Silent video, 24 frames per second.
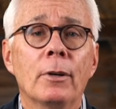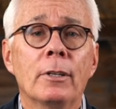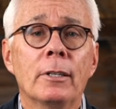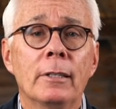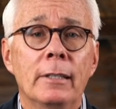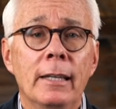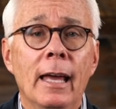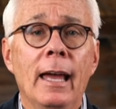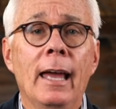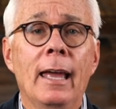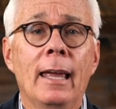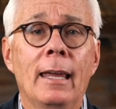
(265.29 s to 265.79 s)

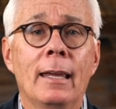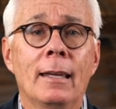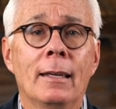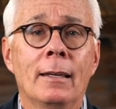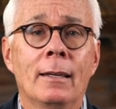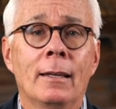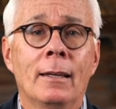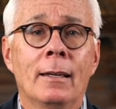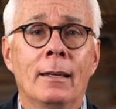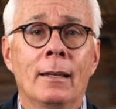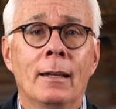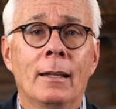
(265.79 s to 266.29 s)
today
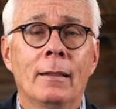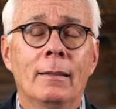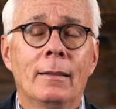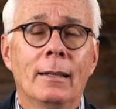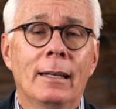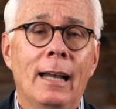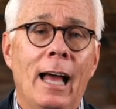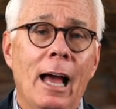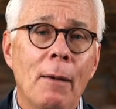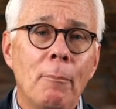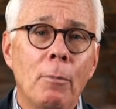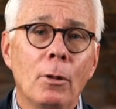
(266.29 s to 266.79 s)
that
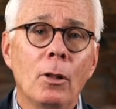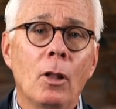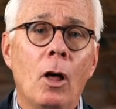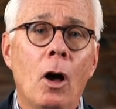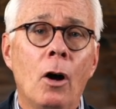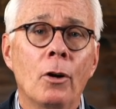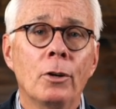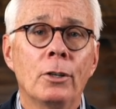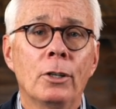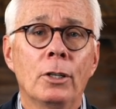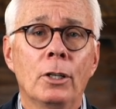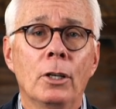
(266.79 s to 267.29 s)
I
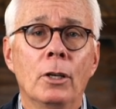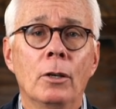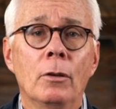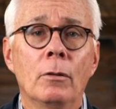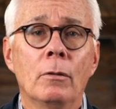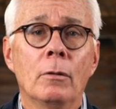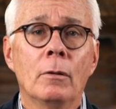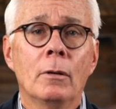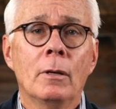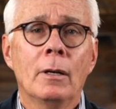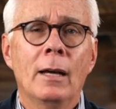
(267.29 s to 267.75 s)
belong to you.